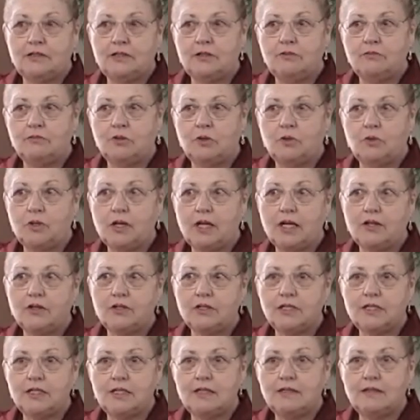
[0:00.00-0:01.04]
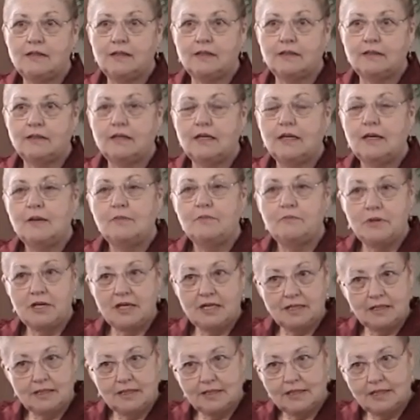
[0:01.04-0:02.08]
onto the road, I could see the
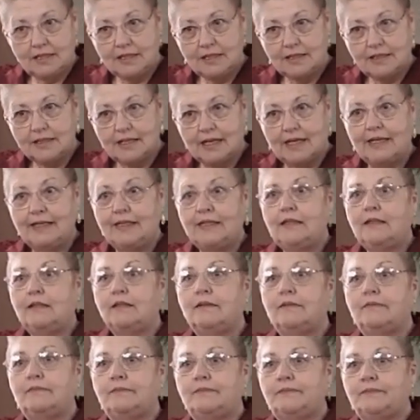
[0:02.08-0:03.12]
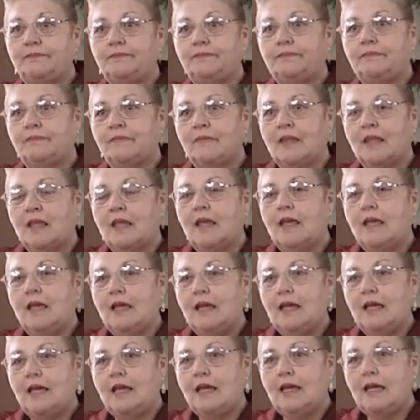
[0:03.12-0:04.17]
Bean City sign,
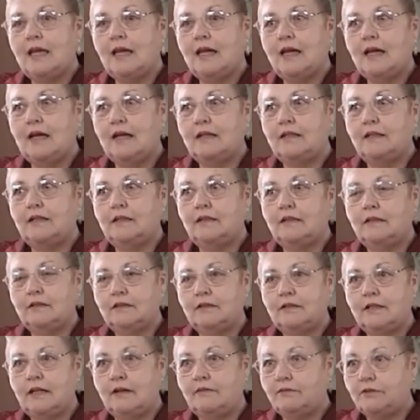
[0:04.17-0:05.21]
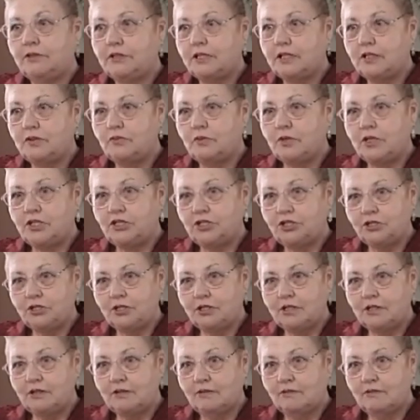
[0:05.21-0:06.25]
and never did reach
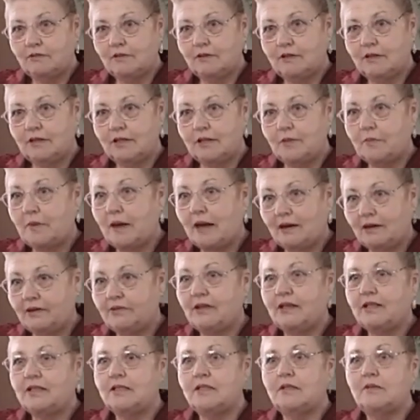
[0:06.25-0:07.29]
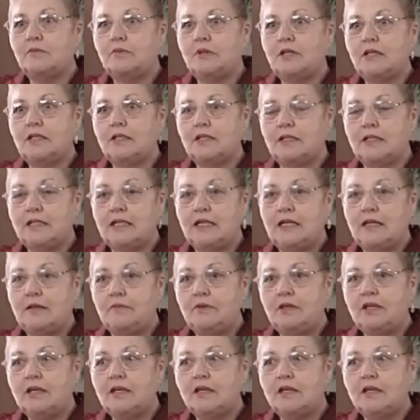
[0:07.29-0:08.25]
the bar that's in Bean City